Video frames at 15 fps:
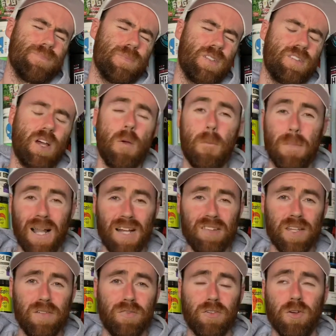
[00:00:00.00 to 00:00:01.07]
So,
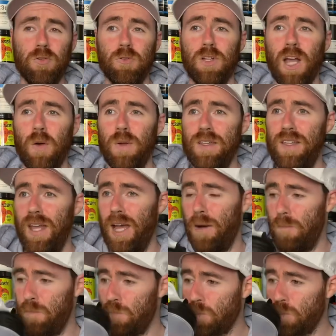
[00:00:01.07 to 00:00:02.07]
bloody fruit going down.